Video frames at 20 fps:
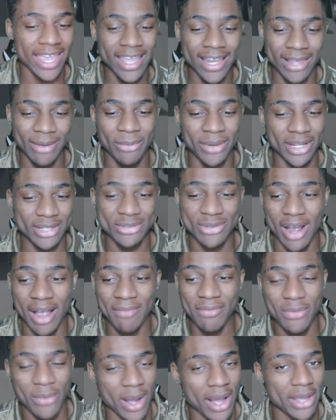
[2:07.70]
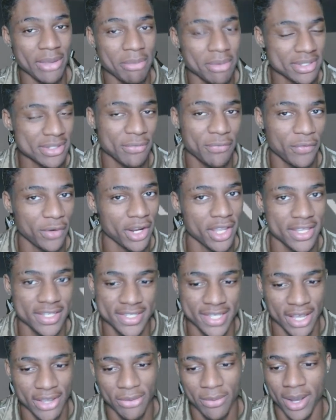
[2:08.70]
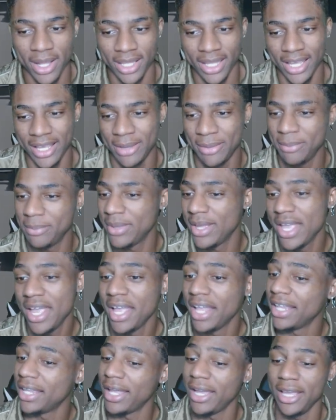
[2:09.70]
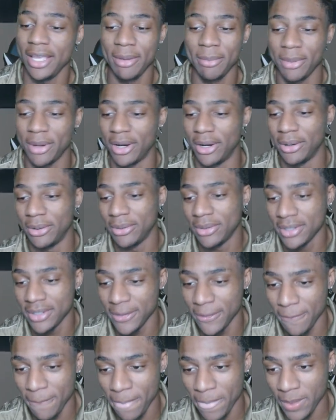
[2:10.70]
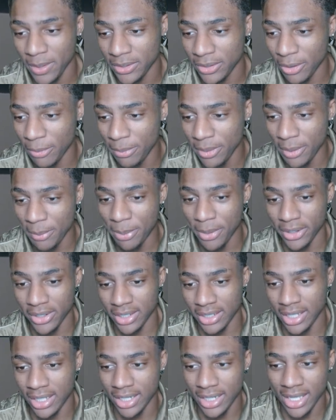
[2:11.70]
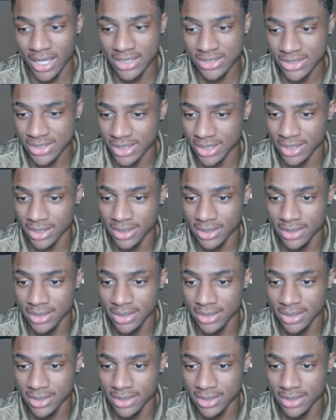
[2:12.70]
didn't want to drive you out. He wanted to fucking sell you out. Let him go. Don't be a part of none of that shit.